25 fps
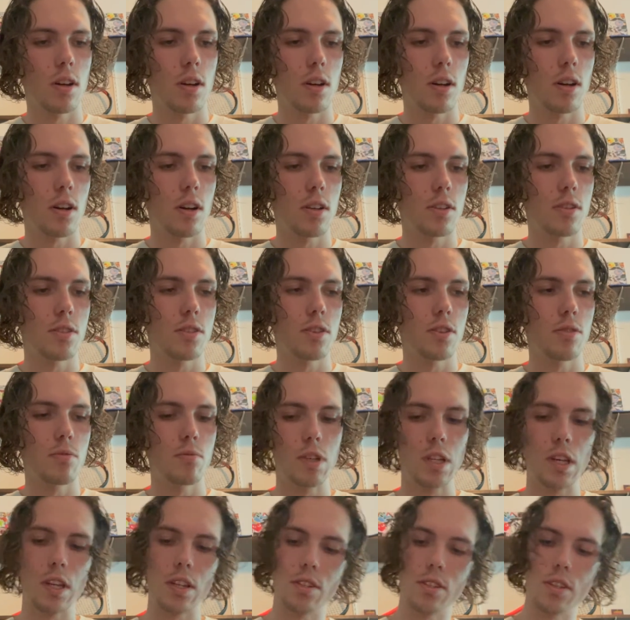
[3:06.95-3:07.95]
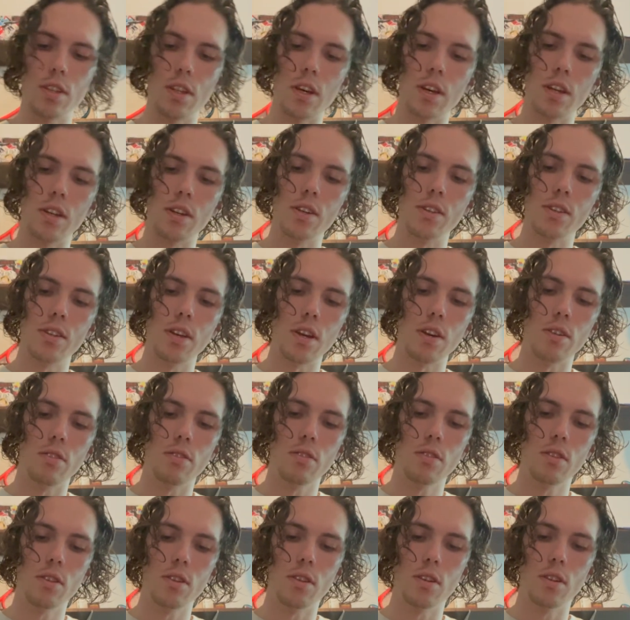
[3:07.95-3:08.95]
until we get to the head and tail.
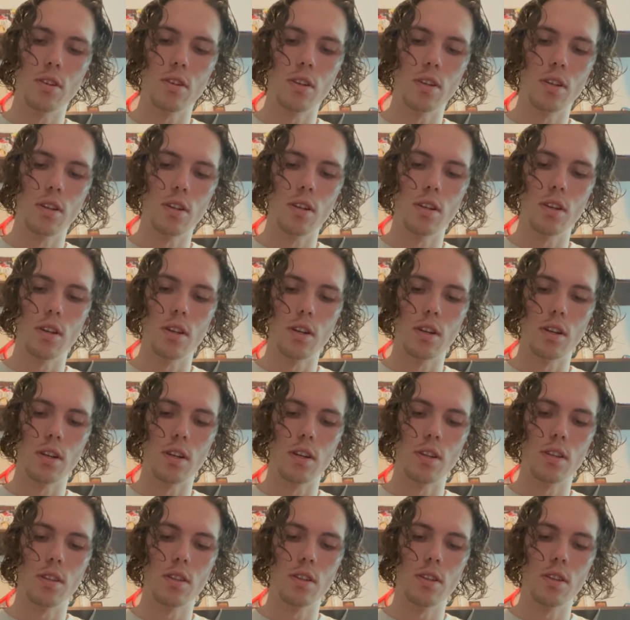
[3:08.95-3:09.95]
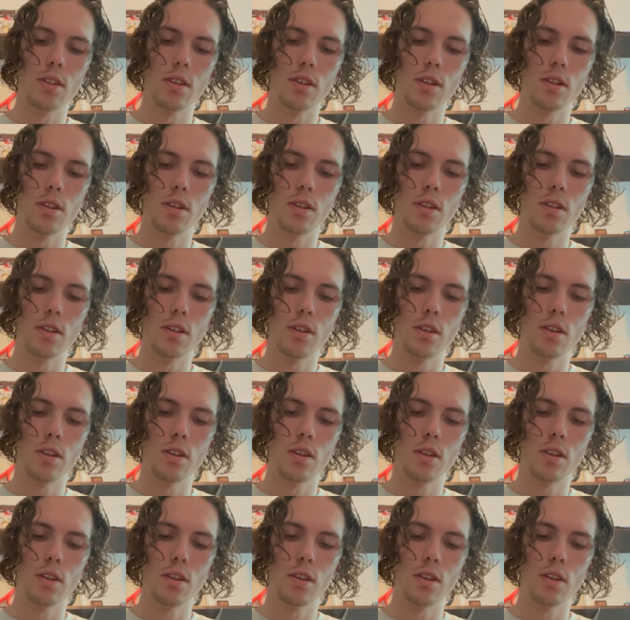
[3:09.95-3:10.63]
And then